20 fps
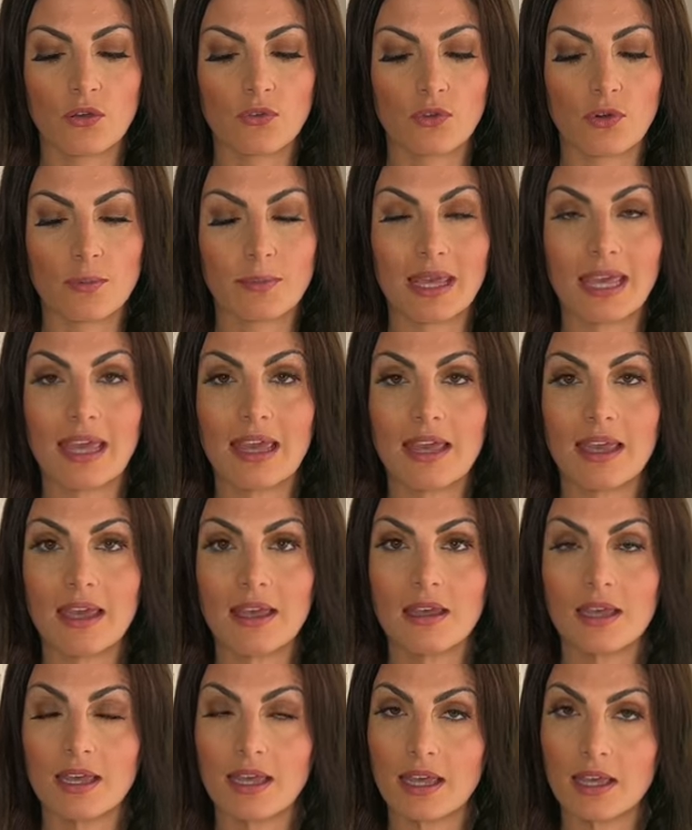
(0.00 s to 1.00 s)
From here,
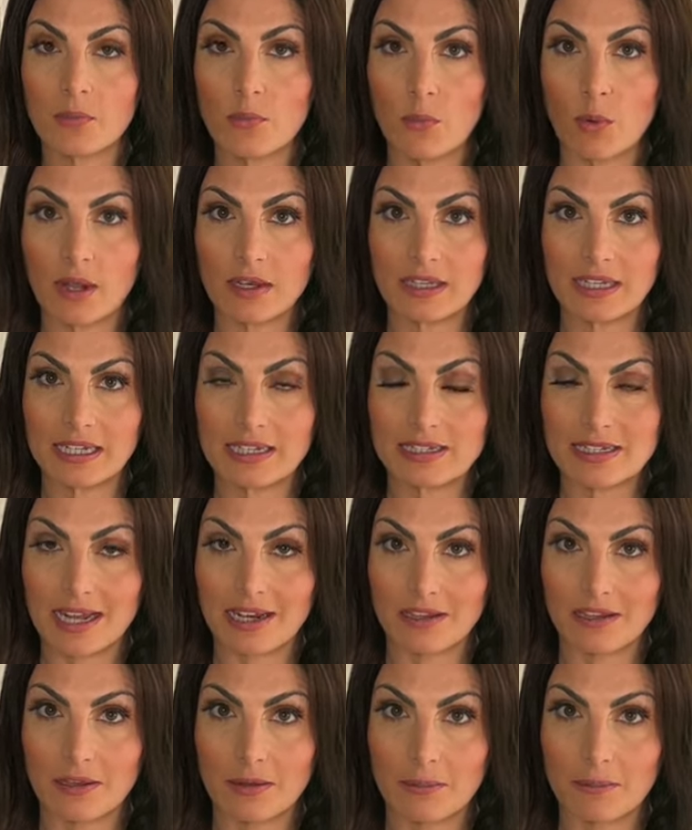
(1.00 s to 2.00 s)
in one neat,
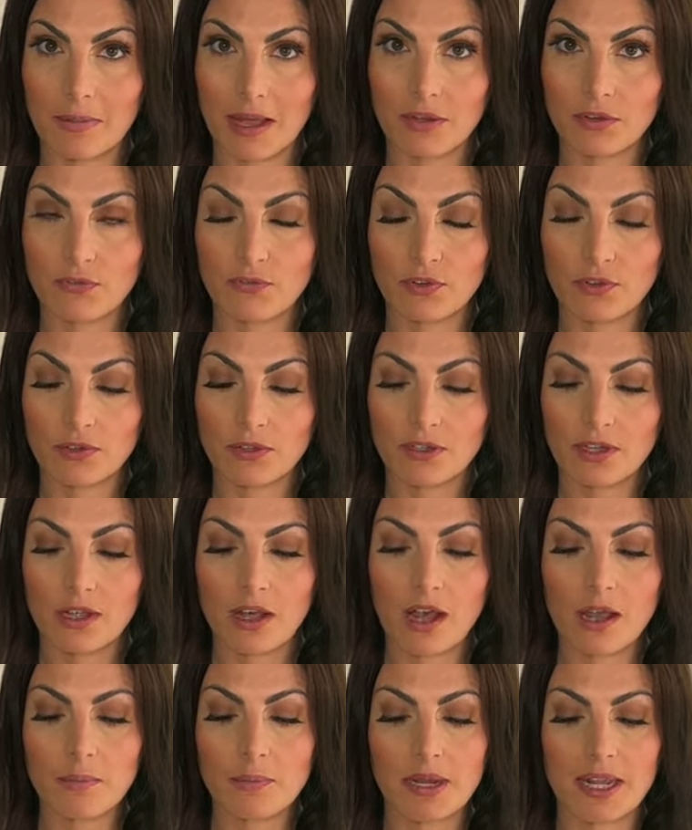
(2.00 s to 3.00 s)
delicate mouthful,
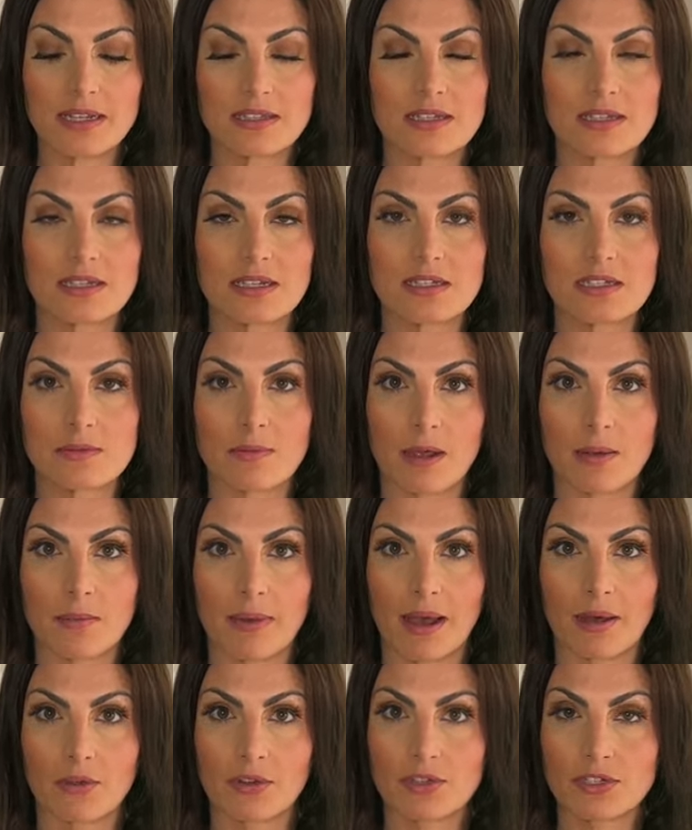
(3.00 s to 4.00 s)
I place it into my
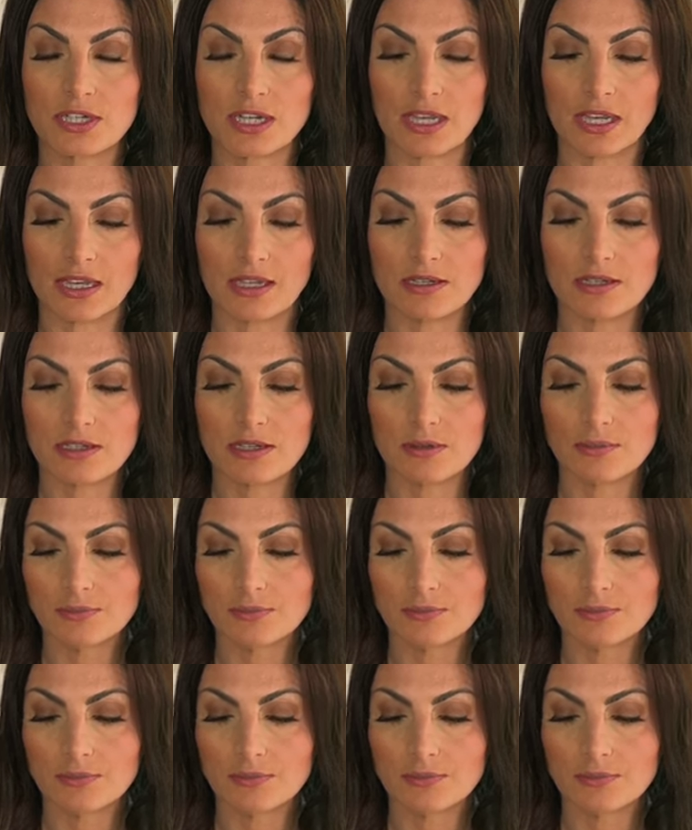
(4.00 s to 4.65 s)
mouth to eat.